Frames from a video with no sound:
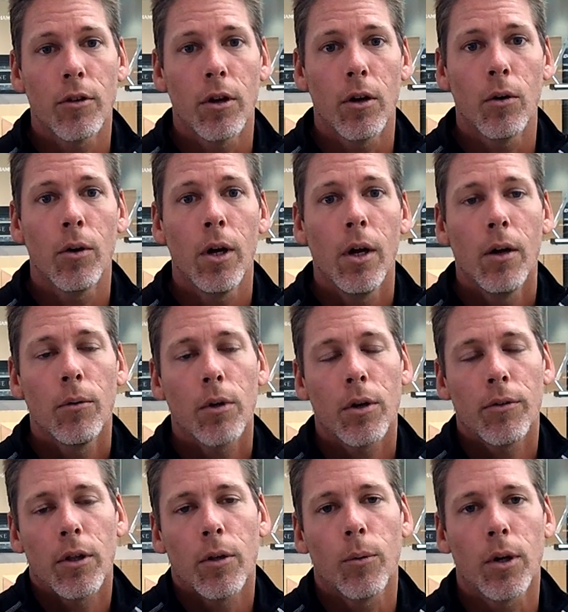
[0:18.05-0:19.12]
So,
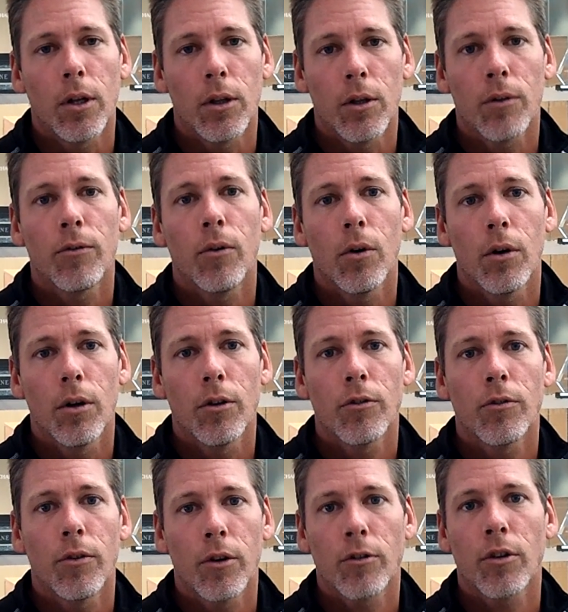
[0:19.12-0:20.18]
what I really want to look for
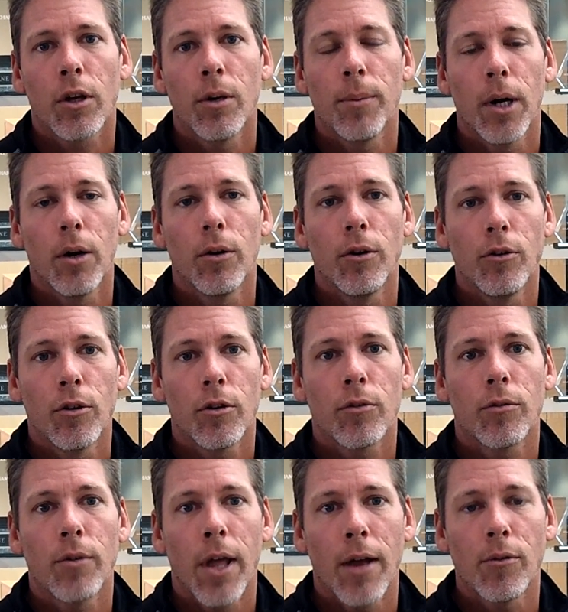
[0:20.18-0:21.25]
is for us to come out and
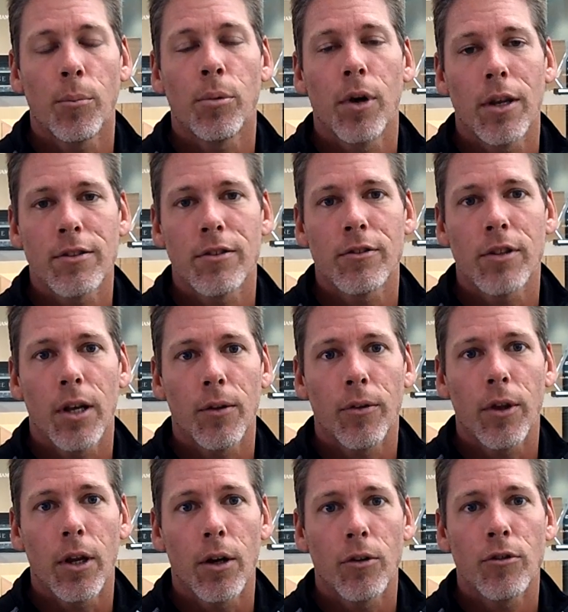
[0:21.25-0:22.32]
just have a presence
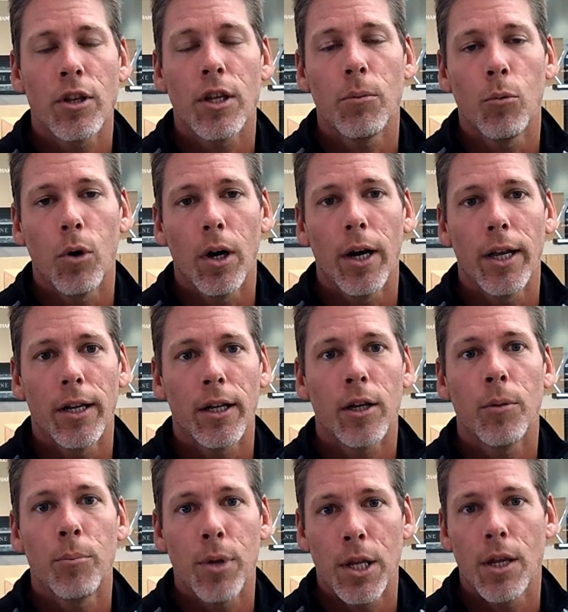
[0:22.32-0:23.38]
out there team-wide and
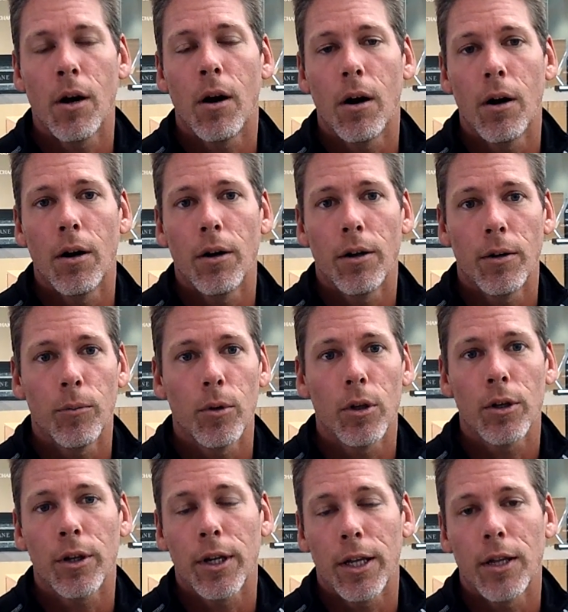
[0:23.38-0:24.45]
compete hard. And we're
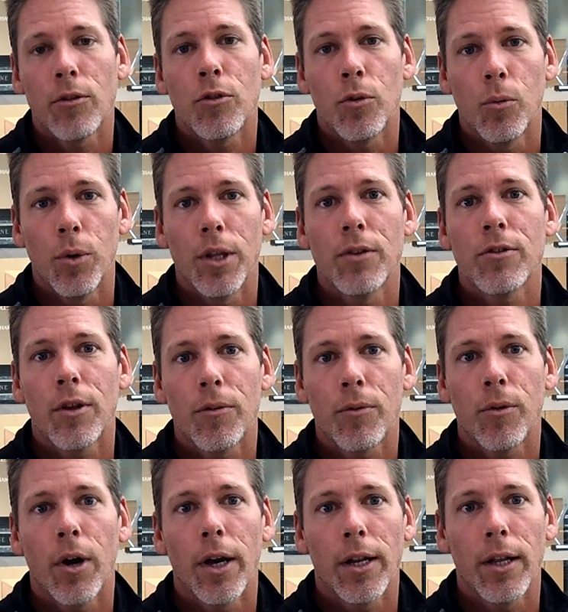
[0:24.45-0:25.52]
looking to get two wins on
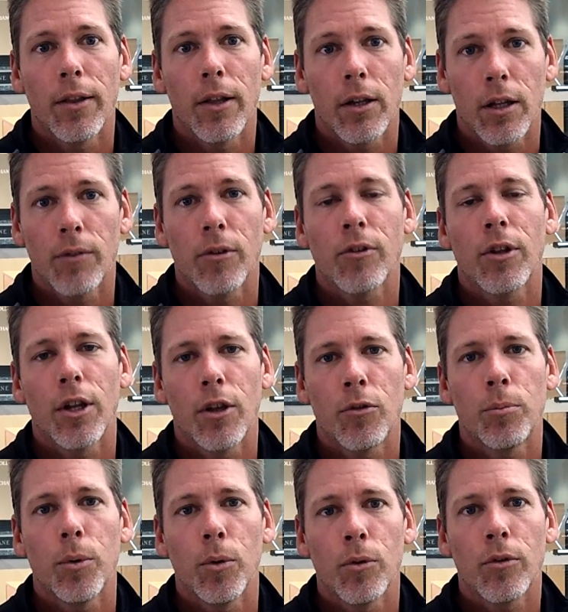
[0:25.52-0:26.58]
Friday. That'll give us a
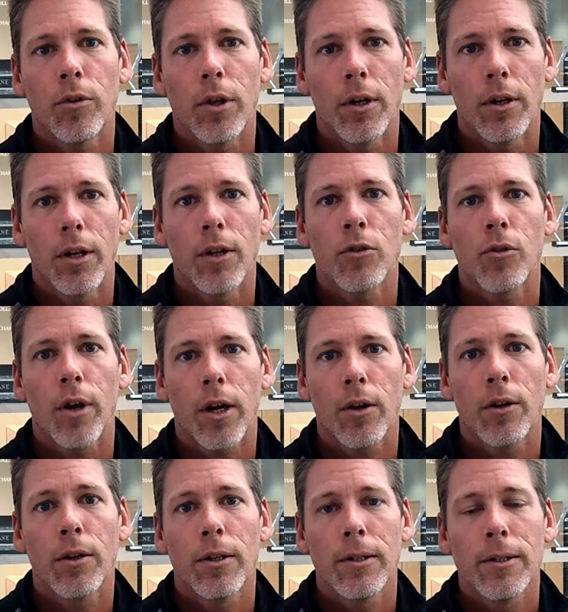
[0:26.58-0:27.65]
nice boost and a nice
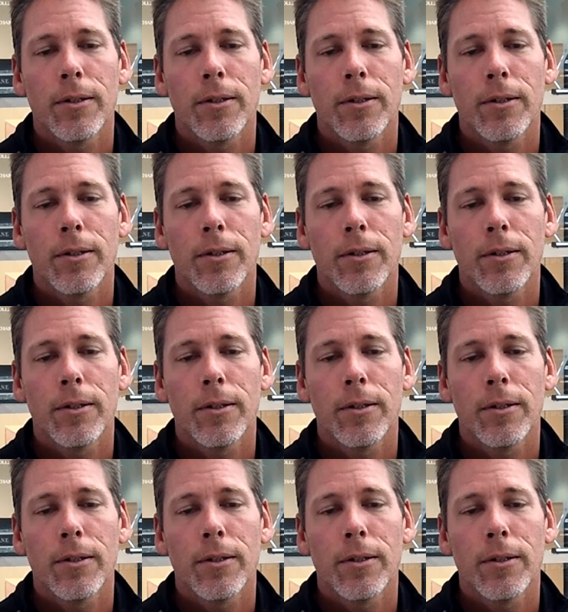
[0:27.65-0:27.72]
record.